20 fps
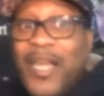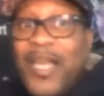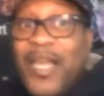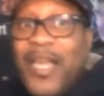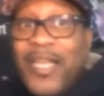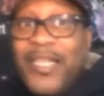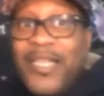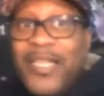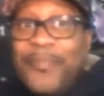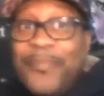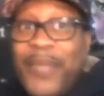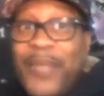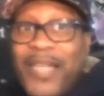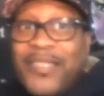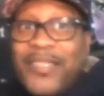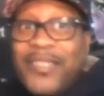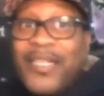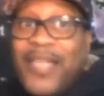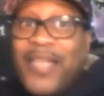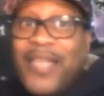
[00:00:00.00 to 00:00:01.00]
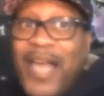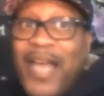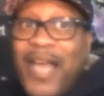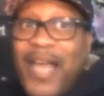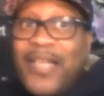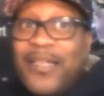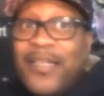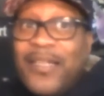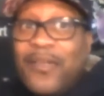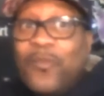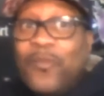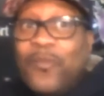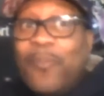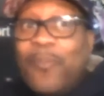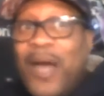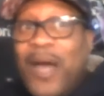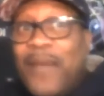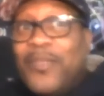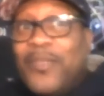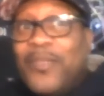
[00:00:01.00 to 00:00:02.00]
He picked the guy that
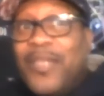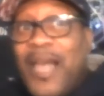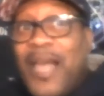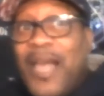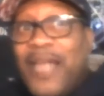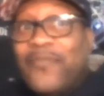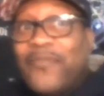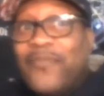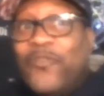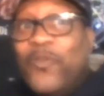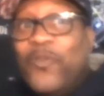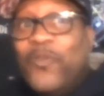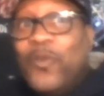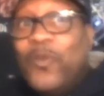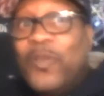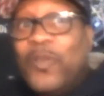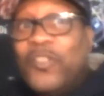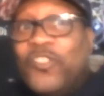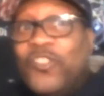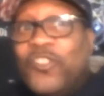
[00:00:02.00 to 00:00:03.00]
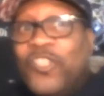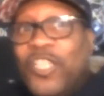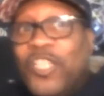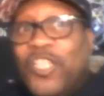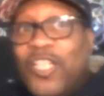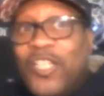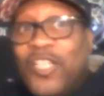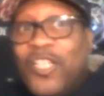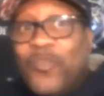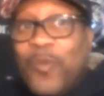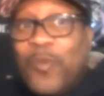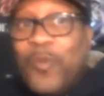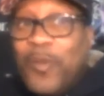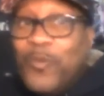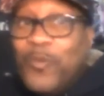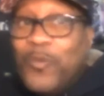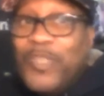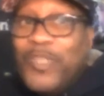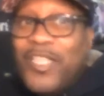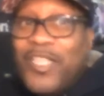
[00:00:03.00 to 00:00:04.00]
Obama liked for judge.
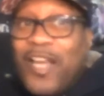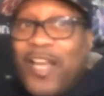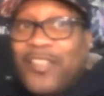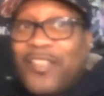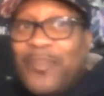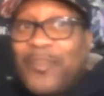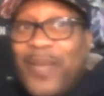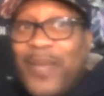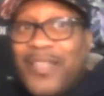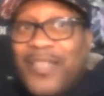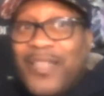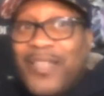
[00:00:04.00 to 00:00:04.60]
Remember, we talked about that